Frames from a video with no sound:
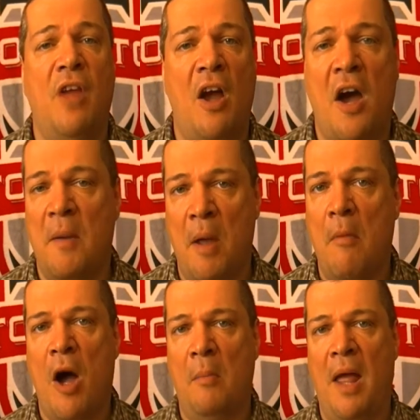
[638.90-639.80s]
say hi to
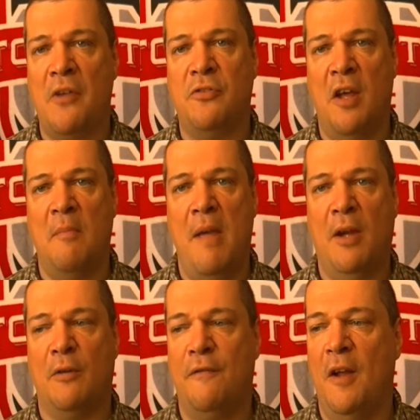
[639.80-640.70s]
my mom last night and
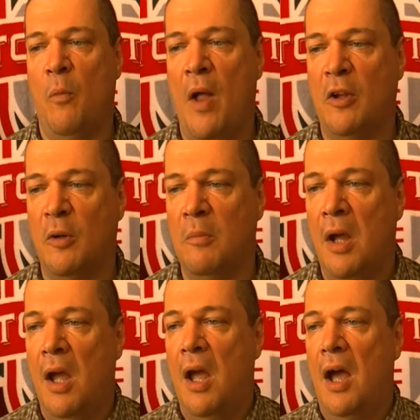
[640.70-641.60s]
make her feel welcome.
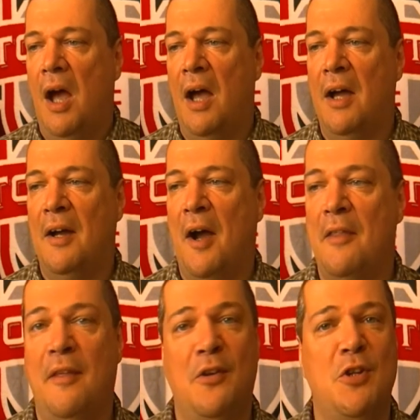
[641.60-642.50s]

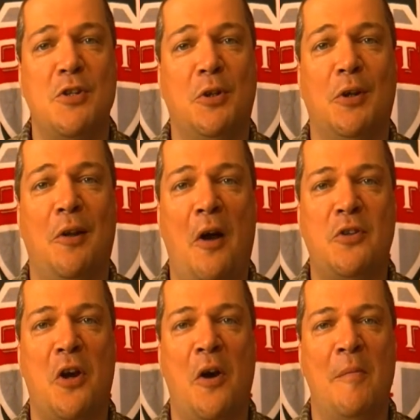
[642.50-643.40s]
I think she's a good
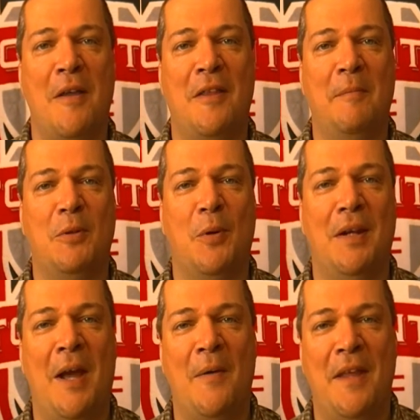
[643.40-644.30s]
luck charm. I think
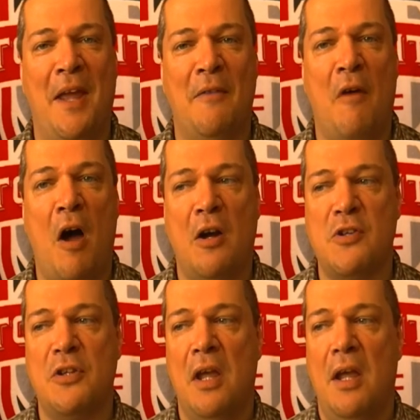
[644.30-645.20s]
between now and the end of
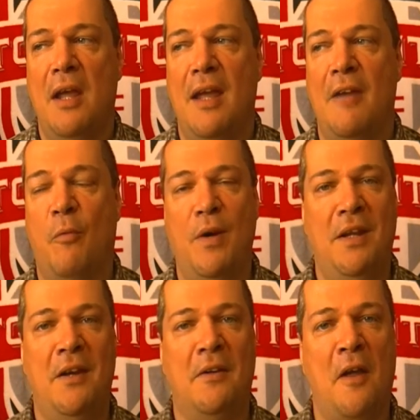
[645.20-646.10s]
August, if we
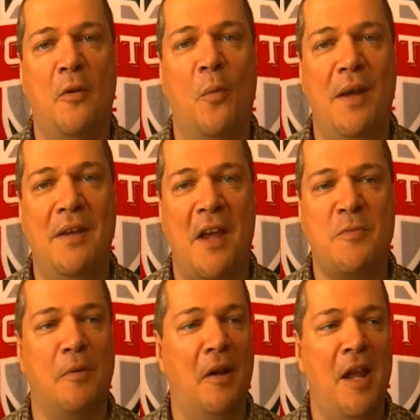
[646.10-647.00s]
need another win
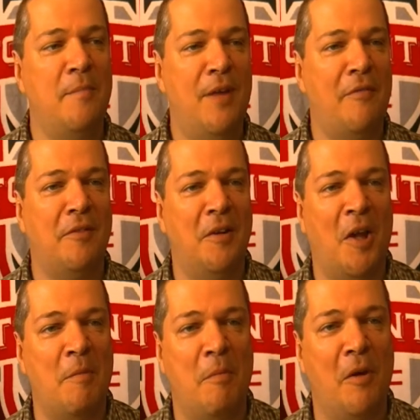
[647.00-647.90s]
desperately, I'm definitely
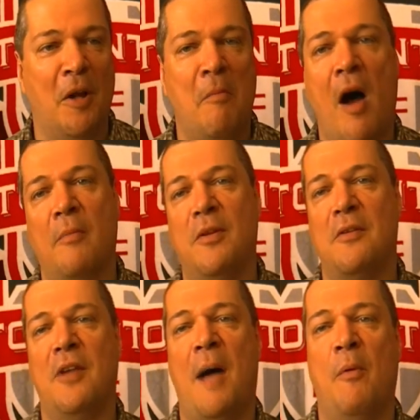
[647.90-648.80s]
going to be bringing Mom to
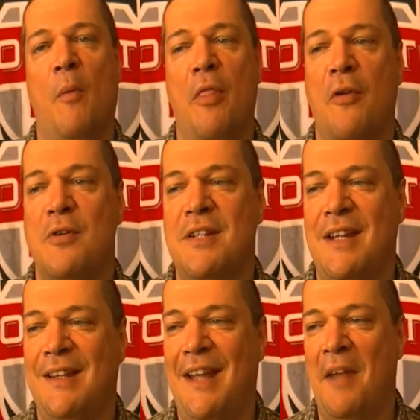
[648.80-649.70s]
the top of
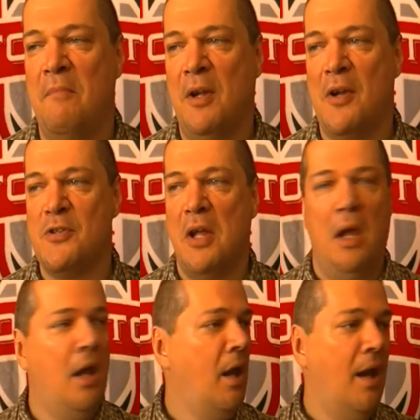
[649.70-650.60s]
113 again, because,